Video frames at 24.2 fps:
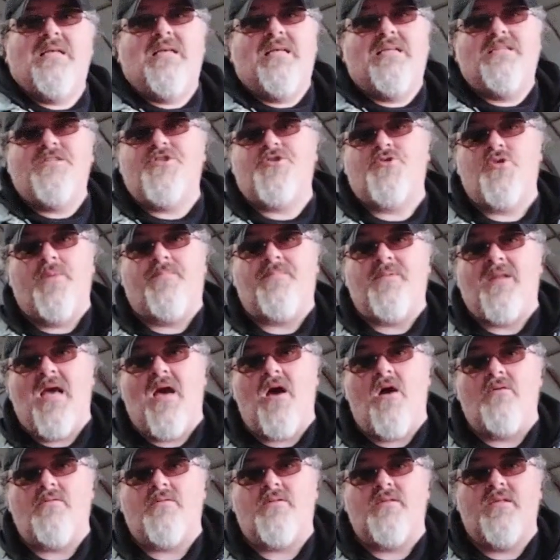Stripped
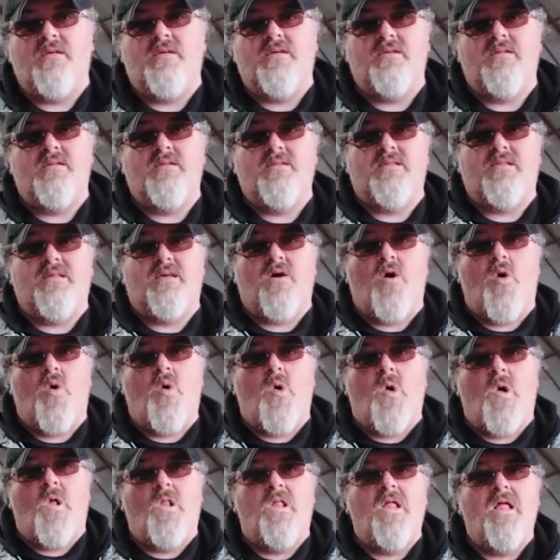out the
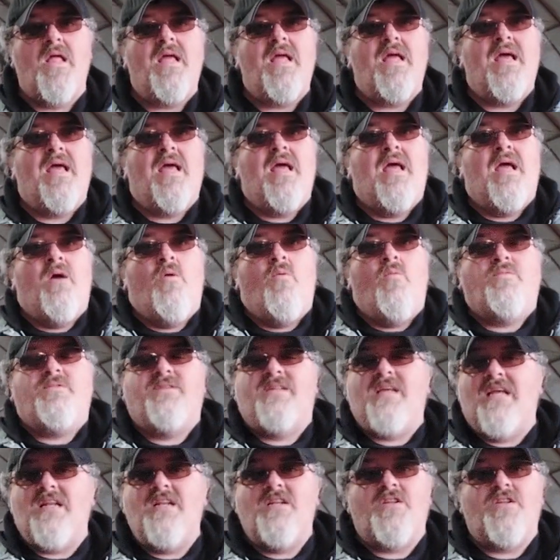hole,
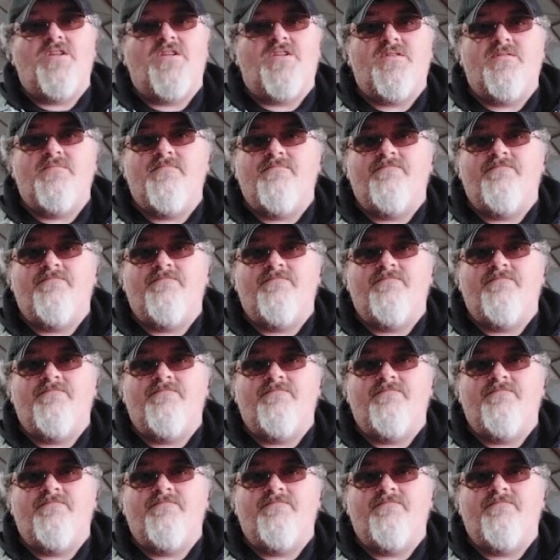didn't